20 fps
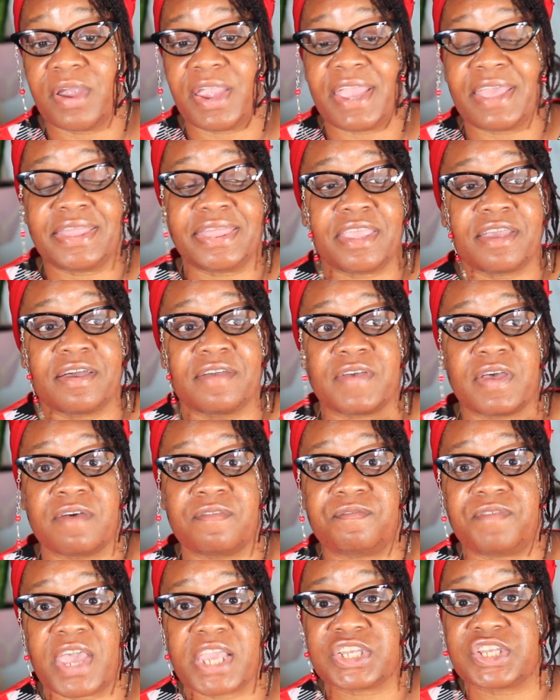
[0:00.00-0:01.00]
And the
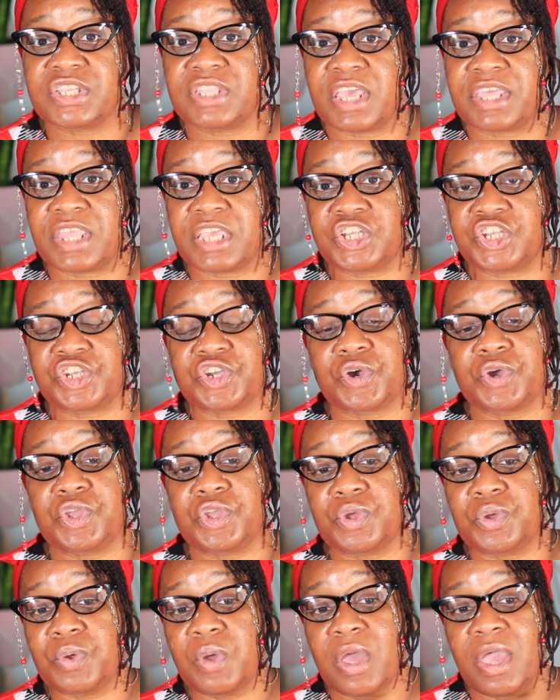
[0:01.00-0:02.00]
affection that they show
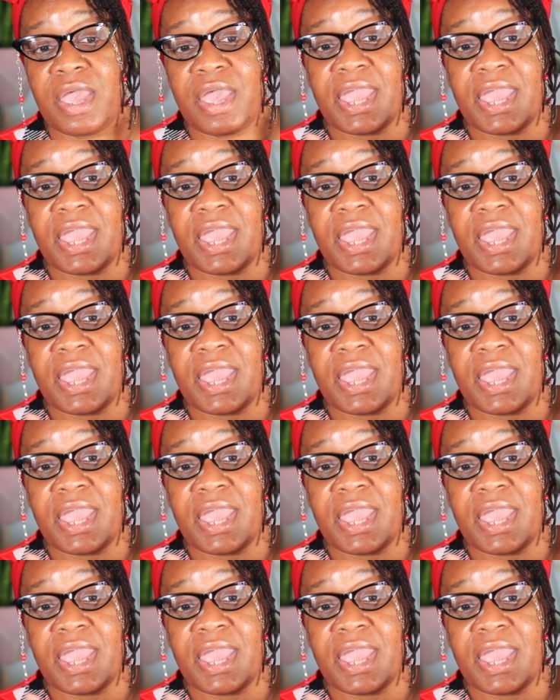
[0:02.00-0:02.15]
you